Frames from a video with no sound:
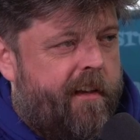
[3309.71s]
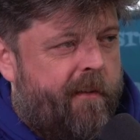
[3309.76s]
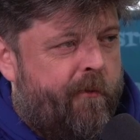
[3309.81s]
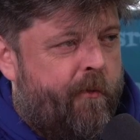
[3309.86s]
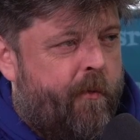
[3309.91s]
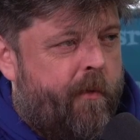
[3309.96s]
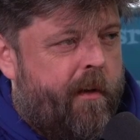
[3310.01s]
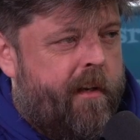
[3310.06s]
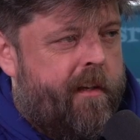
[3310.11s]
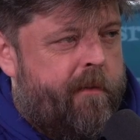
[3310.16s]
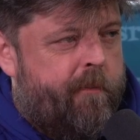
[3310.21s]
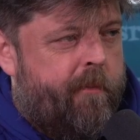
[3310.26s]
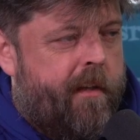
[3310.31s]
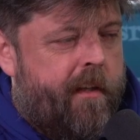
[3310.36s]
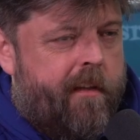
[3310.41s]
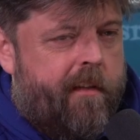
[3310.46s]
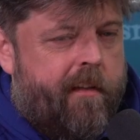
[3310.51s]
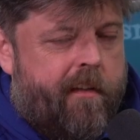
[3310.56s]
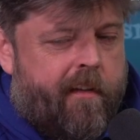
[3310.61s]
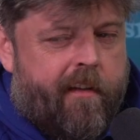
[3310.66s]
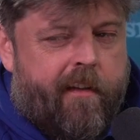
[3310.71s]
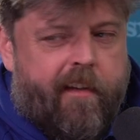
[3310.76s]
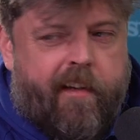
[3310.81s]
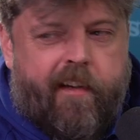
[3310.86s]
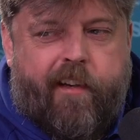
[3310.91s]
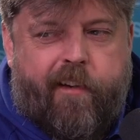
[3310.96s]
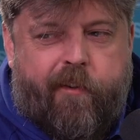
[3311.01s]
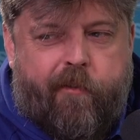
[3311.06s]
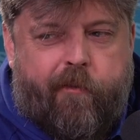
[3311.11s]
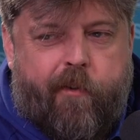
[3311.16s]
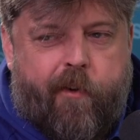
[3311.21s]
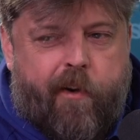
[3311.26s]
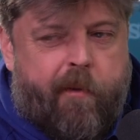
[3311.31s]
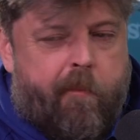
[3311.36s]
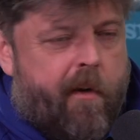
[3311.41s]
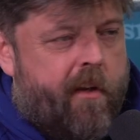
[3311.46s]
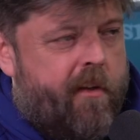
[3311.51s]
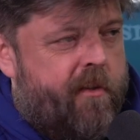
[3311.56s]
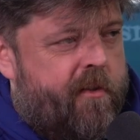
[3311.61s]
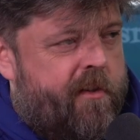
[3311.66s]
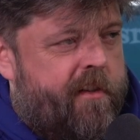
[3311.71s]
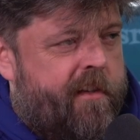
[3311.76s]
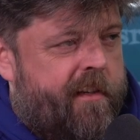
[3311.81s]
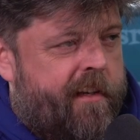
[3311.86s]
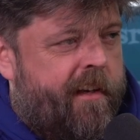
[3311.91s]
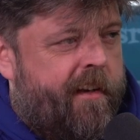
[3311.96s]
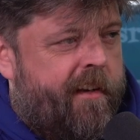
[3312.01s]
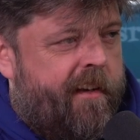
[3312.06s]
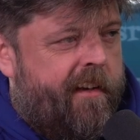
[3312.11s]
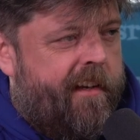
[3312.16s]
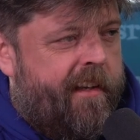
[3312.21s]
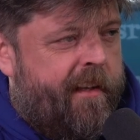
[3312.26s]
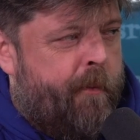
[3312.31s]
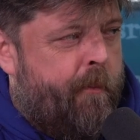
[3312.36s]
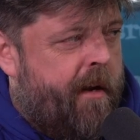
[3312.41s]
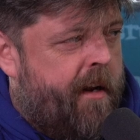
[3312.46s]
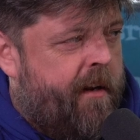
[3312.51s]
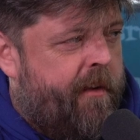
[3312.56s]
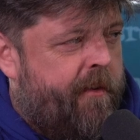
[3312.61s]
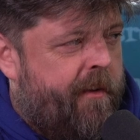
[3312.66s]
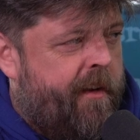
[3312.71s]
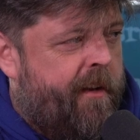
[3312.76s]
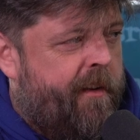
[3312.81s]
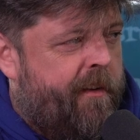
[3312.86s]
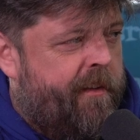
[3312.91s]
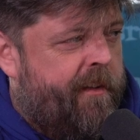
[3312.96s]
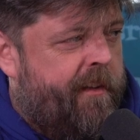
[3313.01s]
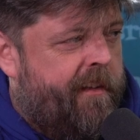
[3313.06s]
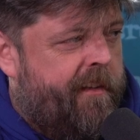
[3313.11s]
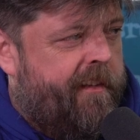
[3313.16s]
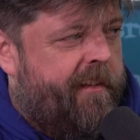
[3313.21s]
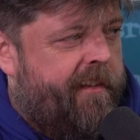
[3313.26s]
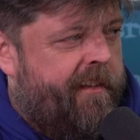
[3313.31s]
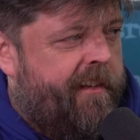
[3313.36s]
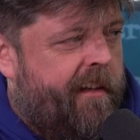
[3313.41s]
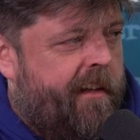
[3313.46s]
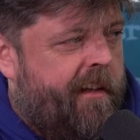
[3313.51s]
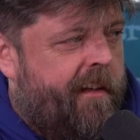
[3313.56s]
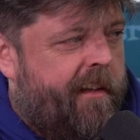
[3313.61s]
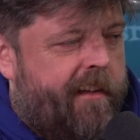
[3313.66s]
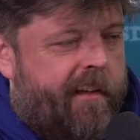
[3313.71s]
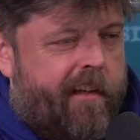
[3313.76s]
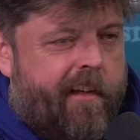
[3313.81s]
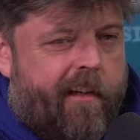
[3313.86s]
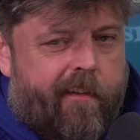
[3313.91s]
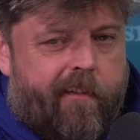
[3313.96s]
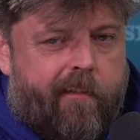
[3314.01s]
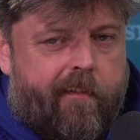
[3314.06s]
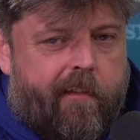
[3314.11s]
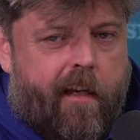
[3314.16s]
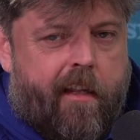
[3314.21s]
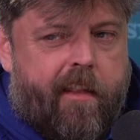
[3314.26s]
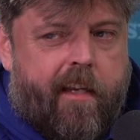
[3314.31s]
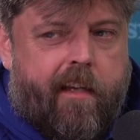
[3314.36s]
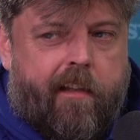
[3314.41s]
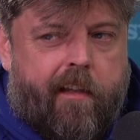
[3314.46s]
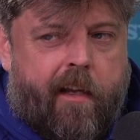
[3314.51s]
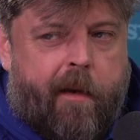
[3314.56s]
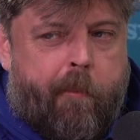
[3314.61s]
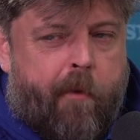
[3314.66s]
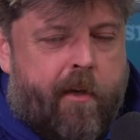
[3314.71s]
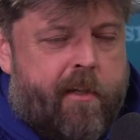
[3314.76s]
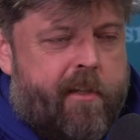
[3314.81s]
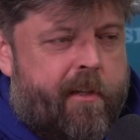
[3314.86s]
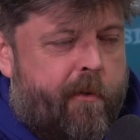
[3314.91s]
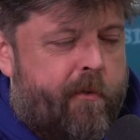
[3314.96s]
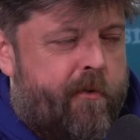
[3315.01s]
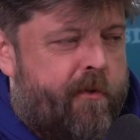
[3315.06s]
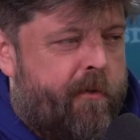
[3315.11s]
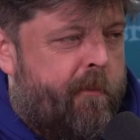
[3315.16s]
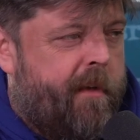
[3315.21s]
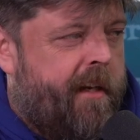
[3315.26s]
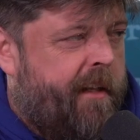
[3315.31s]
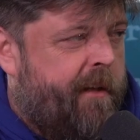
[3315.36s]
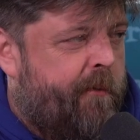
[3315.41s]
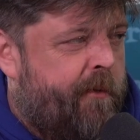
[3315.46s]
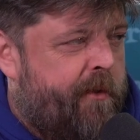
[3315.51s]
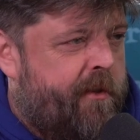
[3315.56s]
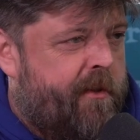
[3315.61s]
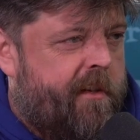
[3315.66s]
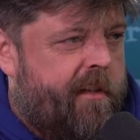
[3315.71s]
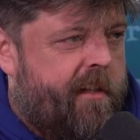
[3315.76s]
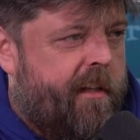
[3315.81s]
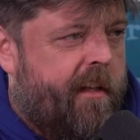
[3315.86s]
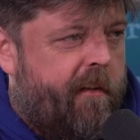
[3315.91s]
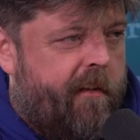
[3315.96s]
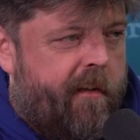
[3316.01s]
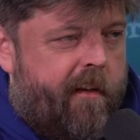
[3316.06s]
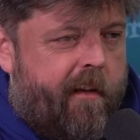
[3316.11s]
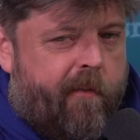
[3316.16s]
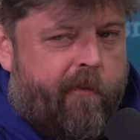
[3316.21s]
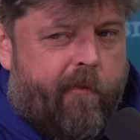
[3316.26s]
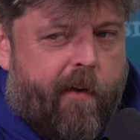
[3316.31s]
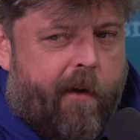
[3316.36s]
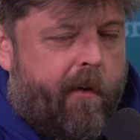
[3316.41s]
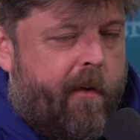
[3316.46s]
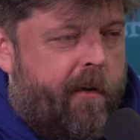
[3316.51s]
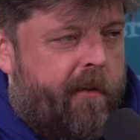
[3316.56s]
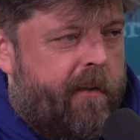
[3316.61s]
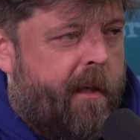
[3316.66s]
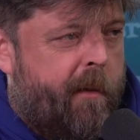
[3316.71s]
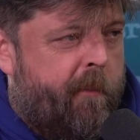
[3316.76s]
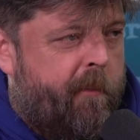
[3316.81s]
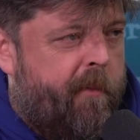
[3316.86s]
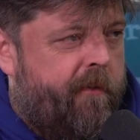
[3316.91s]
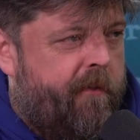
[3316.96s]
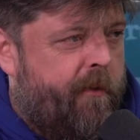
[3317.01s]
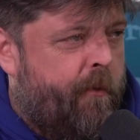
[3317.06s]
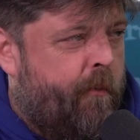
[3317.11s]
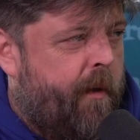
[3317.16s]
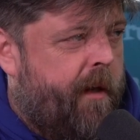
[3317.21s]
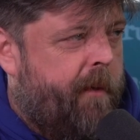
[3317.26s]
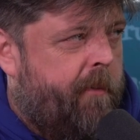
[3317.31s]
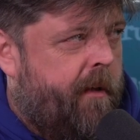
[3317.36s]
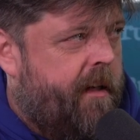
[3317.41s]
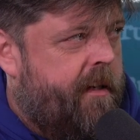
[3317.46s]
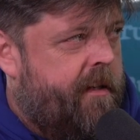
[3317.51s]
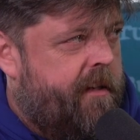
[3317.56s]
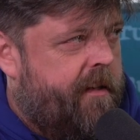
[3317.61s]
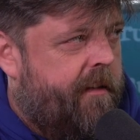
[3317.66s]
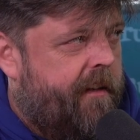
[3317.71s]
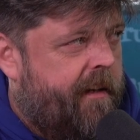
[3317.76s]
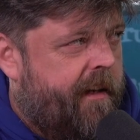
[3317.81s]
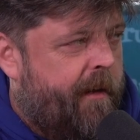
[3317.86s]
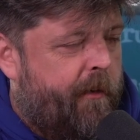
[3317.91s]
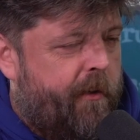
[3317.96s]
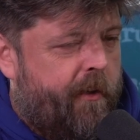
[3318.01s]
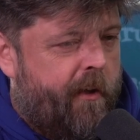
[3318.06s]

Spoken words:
I've always been very much in the background, and you know, I think like my social media was just a photo dump of the weird places I go on